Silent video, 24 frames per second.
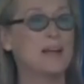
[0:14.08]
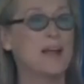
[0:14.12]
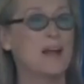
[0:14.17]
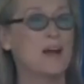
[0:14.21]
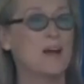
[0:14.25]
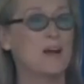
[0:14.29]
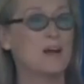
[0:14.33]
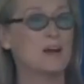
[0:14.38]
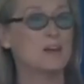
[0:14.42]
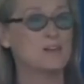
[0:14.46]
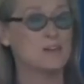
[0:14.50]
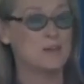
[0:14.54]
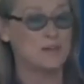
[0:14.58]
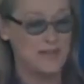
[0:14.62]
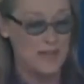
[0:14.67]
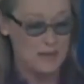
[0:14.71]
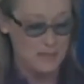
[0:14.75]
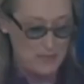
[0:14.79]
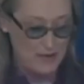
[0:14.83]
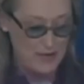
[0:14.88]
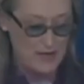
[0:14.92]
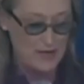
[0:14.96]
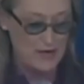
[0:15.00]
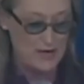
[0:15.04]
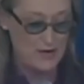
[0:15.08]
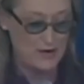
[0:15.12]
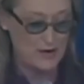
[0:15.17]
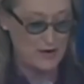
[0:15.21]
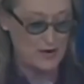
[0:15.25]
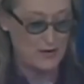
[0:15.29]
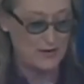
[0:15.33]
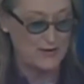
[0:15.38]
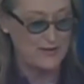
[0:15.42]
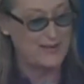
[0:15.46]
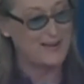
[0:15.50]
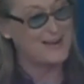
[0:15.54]
she continues to shine in
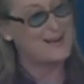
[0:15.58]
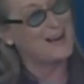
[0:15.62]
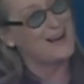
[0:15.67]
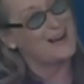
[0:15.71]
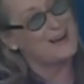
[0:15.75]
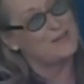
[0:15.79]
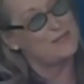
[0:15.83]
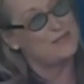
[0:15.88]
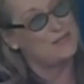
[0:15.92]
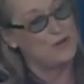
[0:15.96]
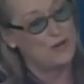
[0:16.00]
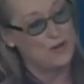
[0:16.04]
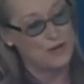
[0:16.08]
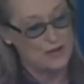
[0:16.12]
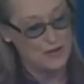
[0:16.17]
her career,